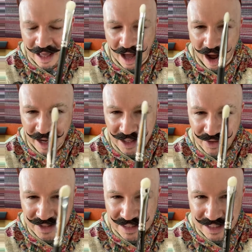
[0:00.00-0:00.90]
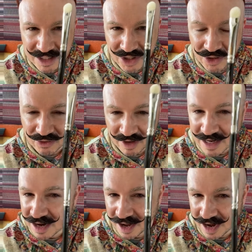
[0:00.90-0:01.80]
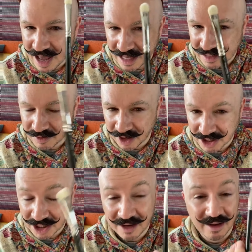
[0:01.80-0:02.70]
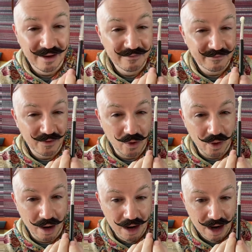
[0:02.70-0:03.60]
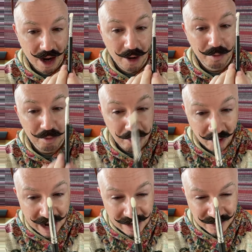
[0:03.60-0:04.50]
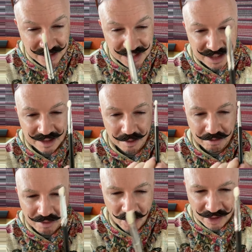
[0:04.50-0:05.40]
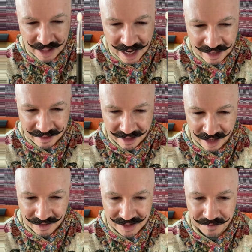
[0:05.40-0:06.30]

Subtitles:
I use this 239S brush for brows more than anything else.